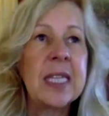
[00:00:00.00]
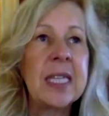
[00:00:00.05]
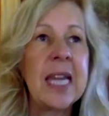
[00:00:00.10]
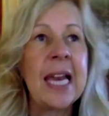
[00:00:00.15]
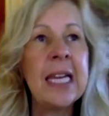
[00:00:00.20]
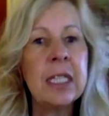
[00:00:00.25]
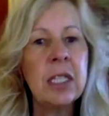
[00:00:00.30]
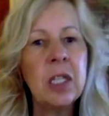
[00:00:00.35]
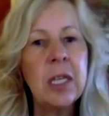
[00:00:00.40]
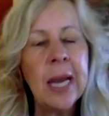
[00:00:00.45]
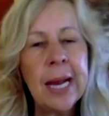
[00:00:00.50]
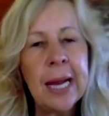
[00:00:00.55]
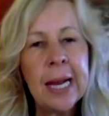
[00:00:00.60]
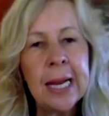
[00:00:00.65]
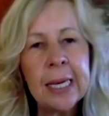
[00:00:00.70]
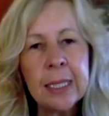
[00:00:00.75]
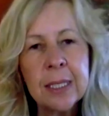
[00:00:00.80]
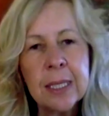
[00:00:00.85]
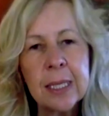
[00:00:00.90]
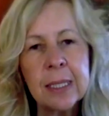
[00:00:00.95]
date
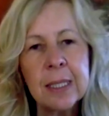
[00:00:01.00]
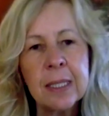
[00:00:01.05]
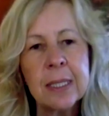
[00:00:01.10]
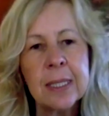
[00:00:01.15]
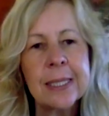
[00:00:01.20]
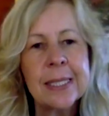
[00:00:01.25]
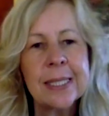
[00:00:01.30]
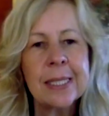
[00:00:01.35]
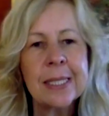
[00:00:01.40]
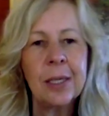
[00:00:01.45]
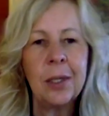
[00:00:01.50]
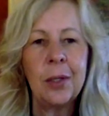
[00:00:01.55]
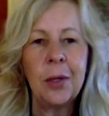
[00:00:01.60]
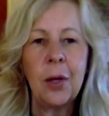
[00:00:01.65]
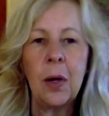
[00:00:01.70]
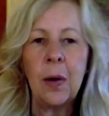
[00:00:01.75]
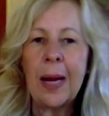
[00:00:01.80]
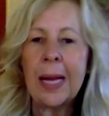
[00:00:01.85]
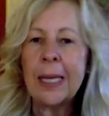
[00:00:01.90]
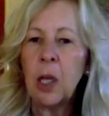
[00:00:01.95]
night is, you
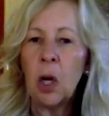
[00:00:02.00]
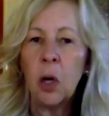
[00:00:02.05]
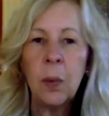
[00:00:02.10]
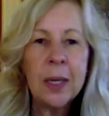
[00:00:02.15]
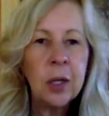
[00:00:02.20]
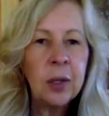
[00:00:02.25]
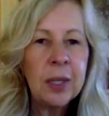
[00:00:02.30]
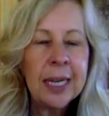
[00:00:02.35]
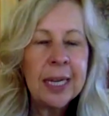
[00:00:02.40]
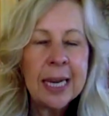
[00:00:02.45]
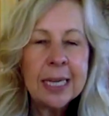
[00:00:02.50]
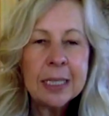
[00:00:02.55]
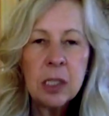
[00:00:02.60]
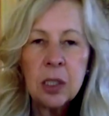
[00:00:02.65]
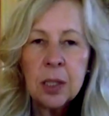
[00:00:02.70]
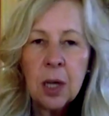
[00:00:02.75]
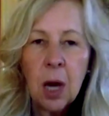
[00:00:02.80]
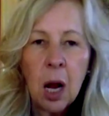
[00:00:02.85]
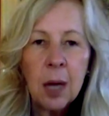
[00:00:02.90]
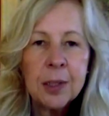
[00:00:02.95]
know, I know we're going to get in
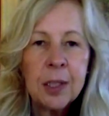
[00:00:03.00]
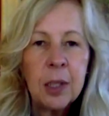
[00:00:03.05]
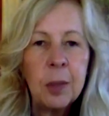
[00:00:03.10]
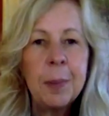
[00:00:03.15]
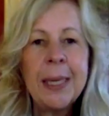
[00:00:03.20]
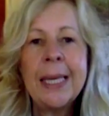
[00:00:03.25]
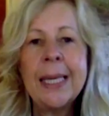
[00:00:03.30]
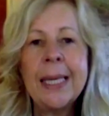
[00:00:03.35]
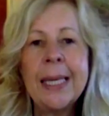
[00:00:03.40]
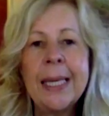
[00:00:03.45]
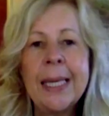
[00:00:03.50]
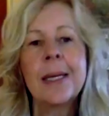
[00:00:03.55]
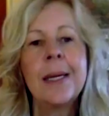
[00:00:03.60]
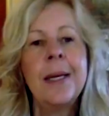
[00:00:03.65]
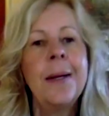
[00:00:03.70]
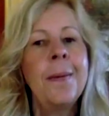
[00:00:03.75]
an argument.